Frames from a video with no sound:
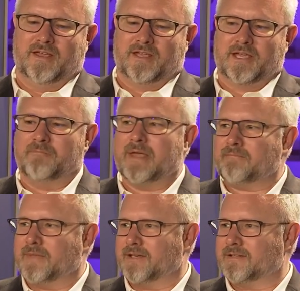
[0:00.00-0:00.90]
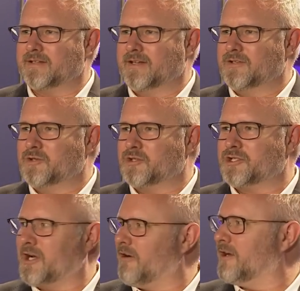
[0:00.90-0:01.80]
commitment to
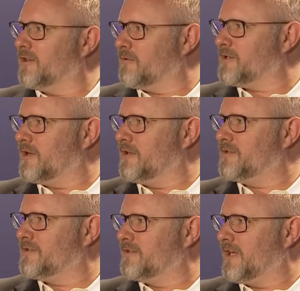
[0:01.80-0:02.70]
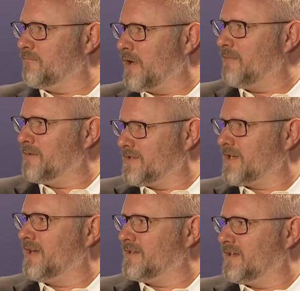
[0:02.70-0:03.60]
sharing the results and
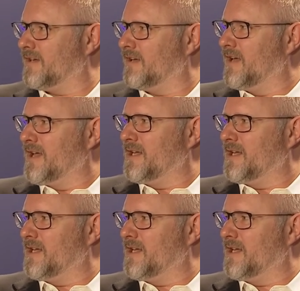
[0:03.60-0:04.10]
publicizing,